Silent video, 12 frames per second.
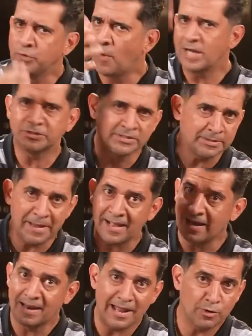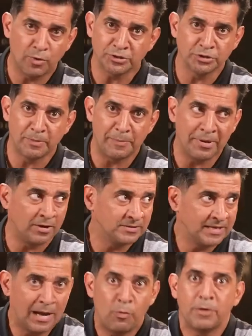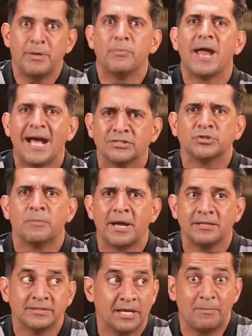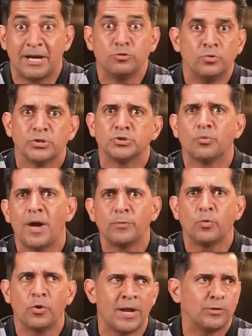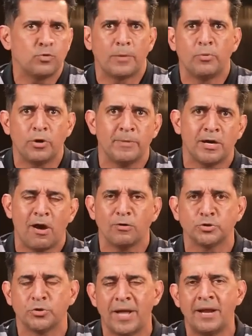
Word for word: If you're watching something, I got a lot of questions about parenting. I want to be able to ask somebody and say, am I doing this the right way or not? Do I put him in college or